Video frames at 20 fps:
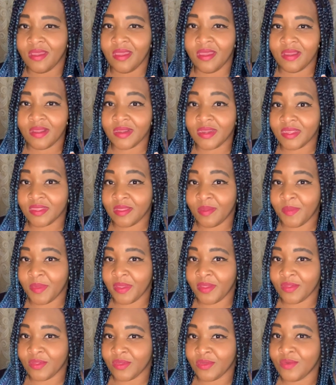Click the
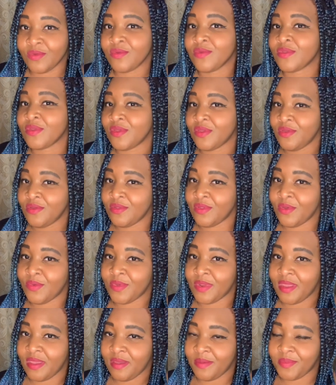bell too, so you know when
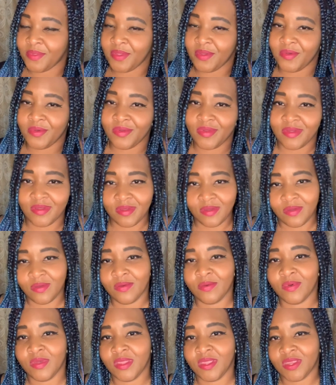I upload,
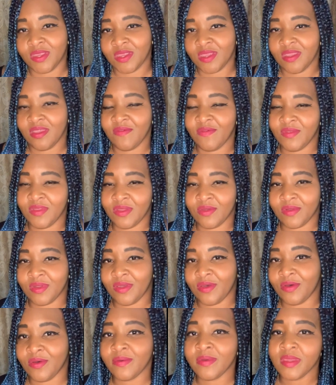which, if you don't
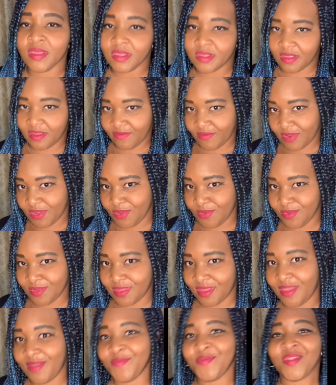know, is every
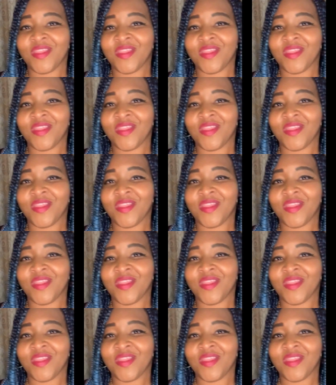Tuesday.